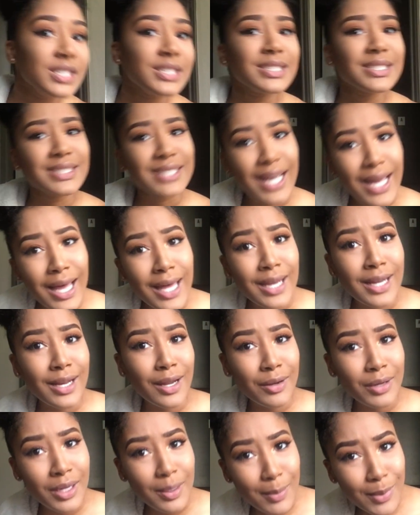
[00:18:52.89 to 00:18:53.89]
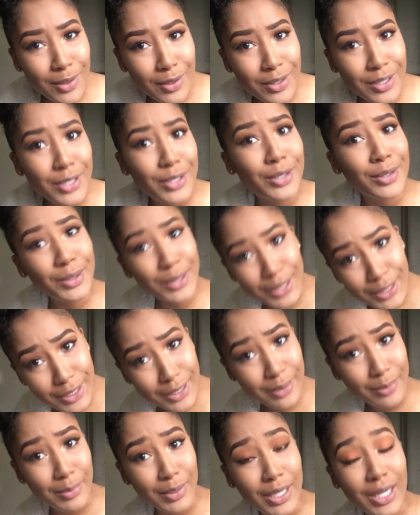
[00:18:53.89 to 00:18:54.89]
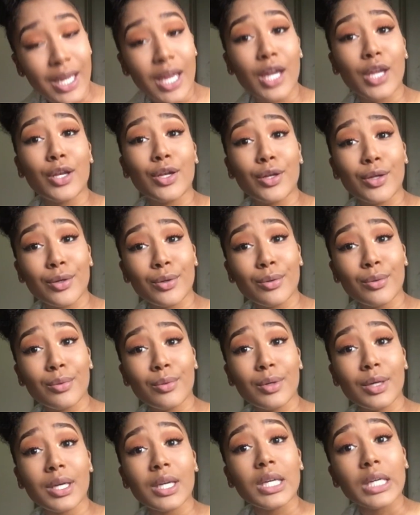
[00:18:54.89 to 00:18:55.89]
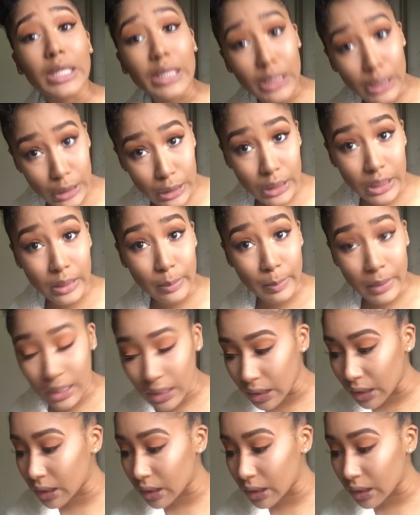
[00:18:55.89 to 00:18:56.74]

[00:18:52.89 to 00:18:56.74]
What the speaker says: Shining on these boys. Do you hear me? Do you hear me?